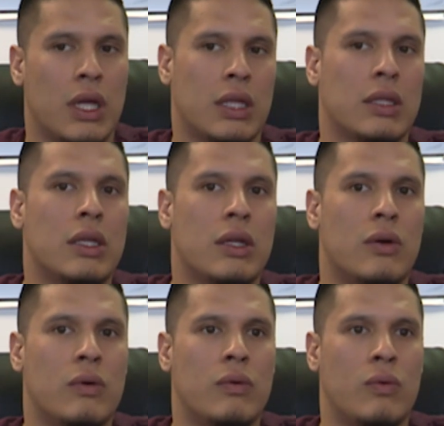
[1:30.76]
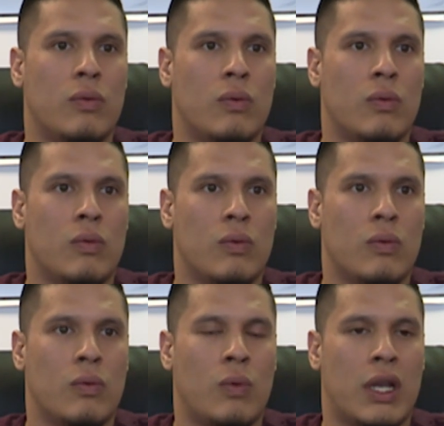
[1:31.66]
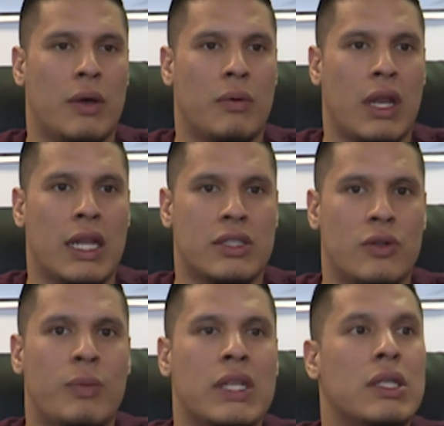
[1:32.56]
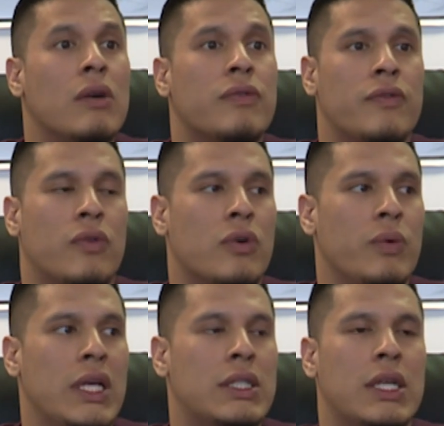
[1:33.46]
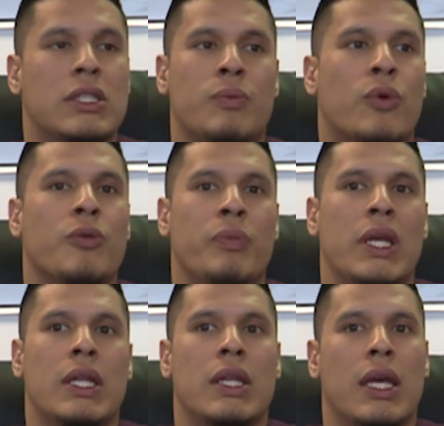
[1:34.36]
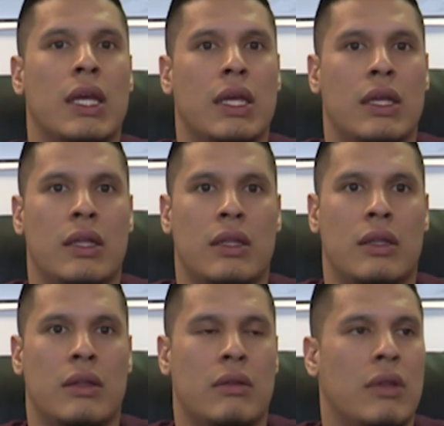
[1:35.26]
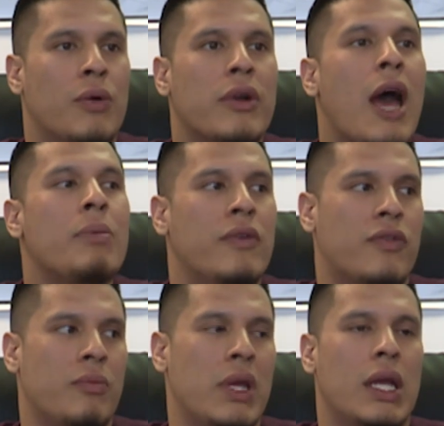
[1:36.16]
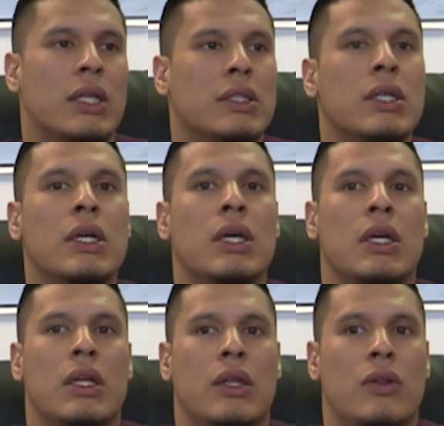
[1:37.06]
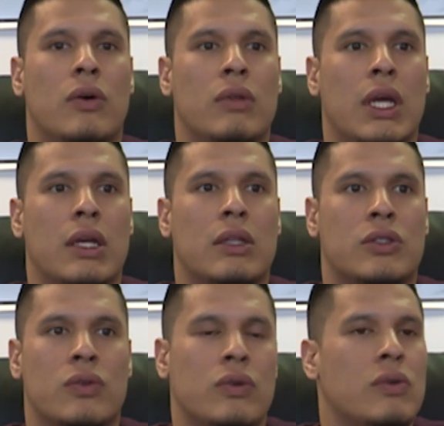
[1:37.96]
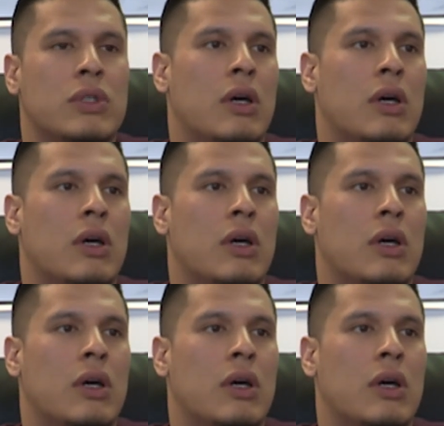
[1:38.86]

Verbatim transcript: and you know when I, when I exclude myself for four weeks, they support me and they that were happy for me and you know like the show goes